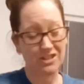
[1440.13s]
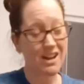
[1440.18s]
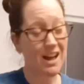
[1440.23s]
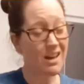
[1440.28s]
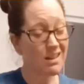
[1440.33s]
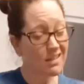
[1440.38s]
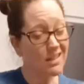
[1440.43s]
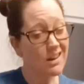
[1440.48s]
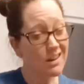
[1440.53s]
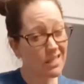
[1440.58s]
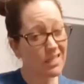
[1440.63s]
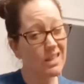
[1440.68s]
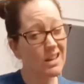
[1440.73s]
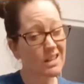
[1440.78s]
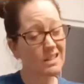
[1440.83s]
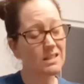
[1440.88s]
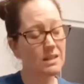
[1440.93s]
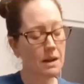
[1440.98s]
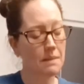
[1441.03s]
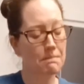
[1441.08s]
not a lot of
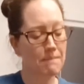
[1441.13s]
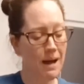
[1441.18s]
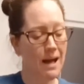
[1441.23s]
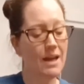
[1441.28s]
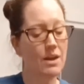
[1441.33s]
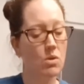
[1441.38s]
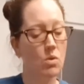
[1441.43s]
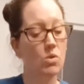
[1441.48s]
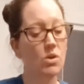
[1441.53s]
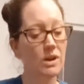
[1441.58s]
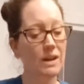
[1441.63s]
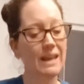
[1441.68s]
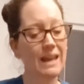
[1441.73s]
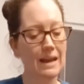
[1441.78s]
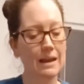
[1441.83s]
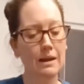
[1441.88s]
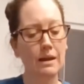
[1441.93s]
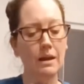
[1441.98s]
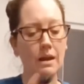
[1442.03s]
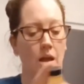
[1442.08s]
things that I buy
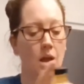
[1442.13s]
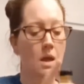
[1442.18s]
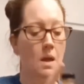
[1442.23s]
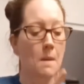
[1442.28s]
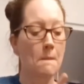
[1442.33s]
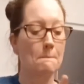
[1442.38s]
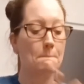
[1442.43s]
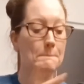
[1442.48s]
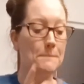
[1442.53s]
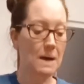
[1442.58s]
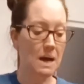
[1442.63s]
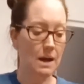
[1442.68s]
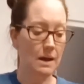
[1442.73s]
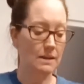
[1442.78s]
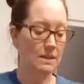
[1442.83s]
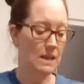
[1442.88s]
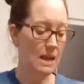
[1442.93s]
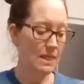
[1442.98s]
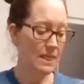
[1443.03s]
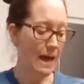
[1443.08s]
organic,
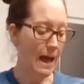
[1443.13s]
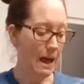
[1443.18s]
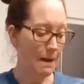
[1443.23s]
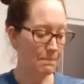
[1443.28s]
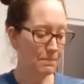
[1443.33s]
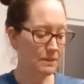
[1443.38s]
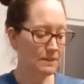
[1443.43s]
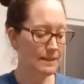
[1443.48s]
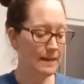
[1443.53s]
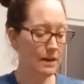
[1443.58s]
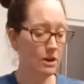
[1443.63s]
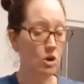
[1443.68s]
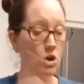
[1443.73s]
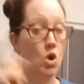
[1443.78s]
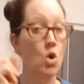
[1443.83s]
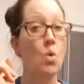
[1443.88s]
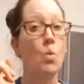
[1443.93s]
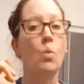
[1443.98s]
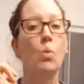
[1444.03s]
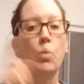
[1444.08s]
but the apple
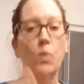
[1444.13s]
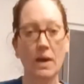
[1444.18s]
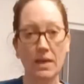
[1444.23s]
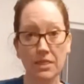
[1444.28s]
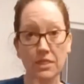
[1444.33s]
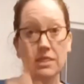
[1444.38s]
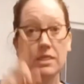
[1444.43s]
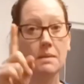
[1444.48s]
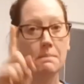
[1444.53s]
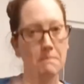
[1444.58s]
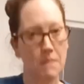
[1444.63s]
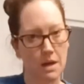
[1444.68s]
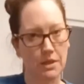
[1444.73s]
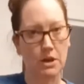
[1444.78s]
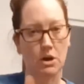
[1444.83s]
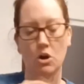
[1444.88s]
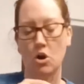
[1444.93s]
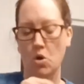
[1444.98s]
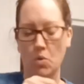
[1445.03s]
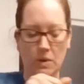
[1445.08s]
cider with the
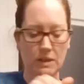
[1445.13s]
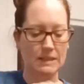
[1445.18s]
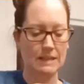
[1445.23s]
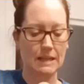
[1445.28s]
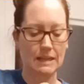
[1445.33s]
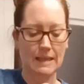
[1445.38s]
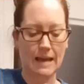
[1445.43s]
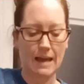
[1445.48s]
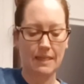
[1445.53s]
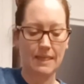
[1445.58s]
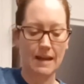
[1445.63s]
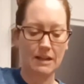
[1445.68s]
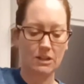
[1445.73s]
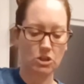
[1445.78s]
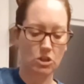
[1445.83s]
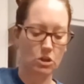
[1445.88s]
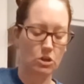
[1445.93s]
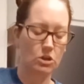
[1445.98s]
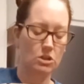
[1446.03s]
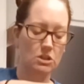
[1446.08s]
mother, always get that, that's
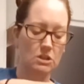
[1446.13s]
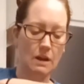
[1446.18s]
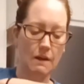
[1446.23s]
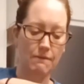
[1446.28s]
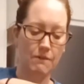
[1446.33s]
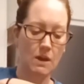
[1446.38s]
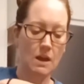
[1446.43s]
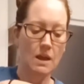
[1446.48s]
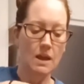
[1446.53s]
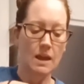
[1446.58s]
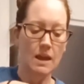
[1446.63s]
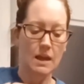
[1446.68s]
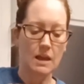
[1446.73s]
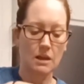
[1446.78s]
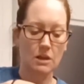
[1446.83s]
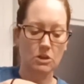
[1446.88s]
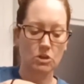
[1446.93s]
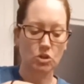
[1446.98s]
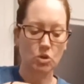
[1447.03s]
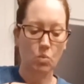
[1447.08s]
the good stuff,
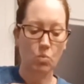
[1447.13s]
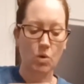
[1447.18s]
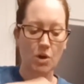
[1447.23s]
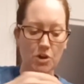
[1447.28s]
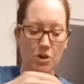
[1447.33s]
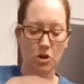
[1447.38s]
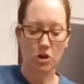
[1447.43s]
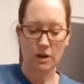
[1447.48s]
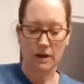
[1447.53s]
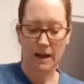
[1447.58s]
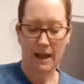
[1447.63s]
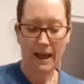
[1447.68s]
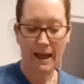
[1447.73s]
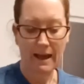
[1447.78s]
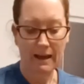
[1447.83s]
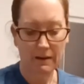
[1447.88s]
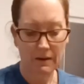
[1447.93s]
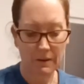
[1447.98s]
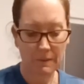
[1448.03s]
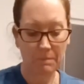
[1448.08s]
is what you're gonna
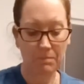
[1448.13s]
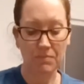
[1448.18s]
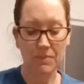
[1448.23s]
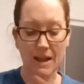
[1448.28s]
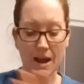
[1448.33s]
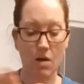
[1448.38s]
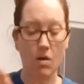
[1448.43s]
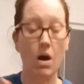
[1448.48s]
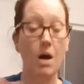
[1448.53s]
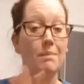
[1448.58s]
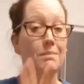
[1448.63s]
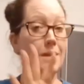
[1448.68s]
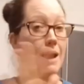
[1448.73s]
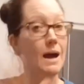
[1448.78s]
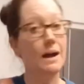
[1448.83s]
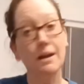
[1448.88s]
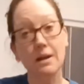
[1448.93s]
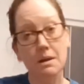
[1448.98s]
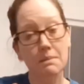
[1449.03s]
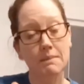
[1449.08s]
add. Now, I'm
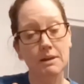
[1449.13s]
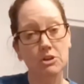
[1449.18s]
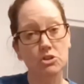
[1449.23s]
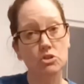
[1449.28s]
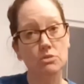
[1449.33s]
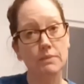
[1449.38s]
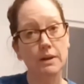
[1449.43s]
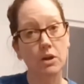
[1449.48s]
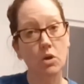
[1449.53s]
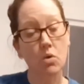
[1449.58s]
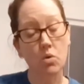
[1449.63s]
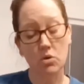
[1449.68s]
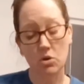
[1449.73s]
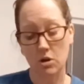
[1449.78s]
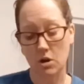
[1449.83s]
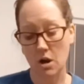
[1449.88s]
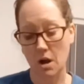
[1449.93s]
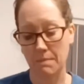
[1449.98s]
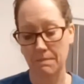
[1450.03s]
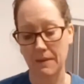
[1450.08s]
not gonna measure my quarter
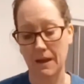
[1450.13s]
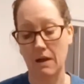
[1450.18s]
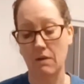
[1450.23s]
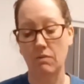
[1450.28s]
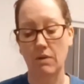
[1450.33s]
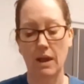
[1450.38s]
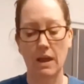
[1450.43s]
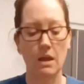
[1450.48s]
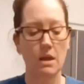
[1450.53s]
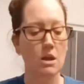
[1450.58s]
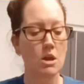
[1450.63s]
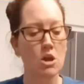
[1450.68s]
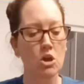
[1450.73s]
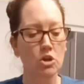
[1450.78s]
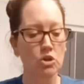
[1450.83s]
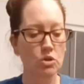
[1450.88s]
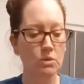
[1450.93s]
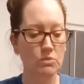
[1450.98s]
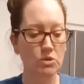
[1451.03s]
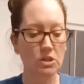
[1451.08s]
cup yet, right?
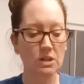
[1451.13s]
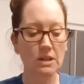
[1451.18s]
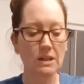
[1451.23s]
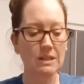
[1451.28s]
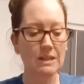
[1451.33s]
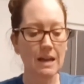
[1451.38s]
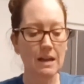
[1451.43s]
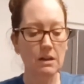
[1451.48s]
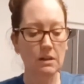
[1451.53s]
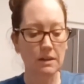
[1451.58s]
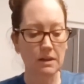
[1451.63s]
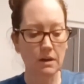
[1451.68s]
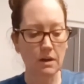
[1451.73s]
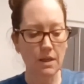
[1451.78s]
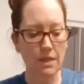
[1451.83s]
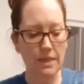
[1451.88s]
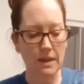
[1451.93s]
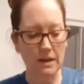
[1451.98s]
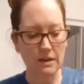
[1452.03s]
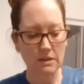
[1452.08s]
So I'm just gonna take a little
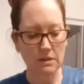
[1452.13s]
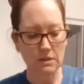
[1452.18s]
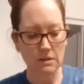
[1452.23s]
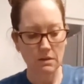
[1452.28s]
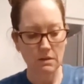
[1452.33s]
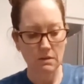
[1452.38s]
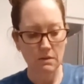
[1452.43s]
of this,